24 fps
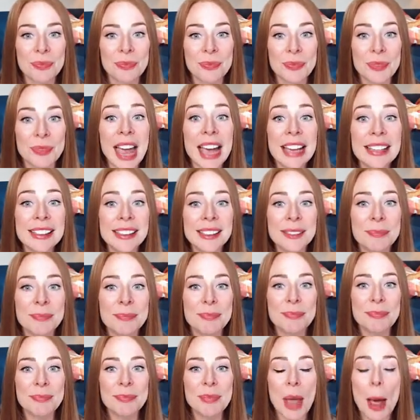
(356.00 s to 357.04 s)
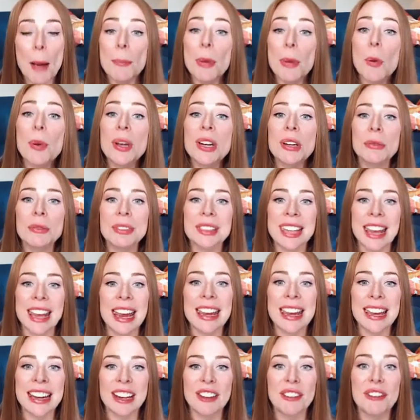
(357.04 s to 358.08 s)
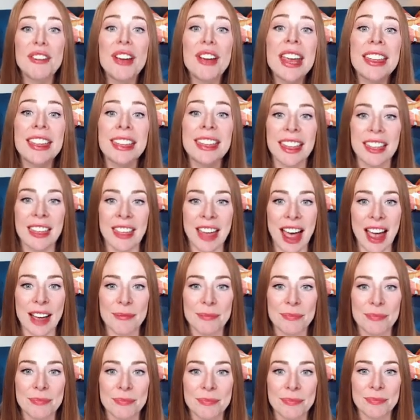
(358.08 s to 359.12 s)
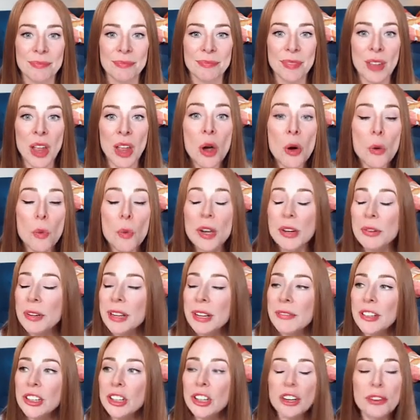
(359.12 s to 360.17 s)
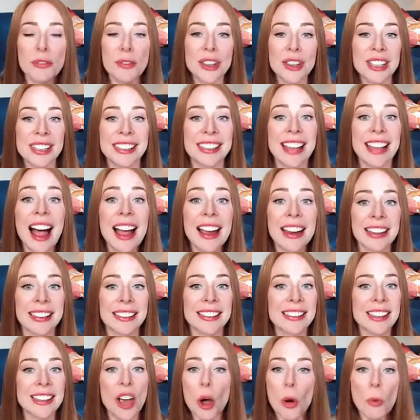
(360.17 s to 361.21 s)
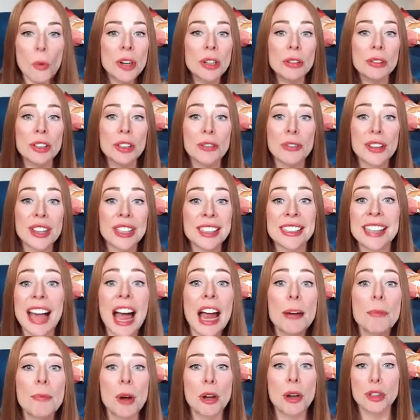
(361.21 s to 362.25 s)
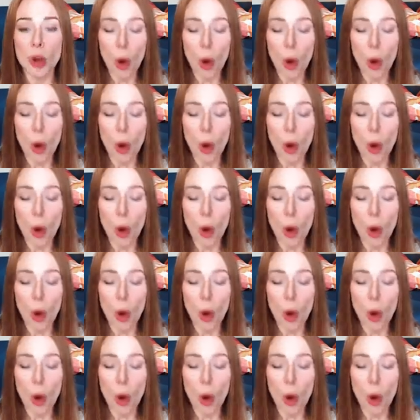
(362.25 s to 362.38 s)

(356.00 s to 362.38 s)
Yes? But we don't take any faith in that. We don't even look for the signs. We don't look for the signposts.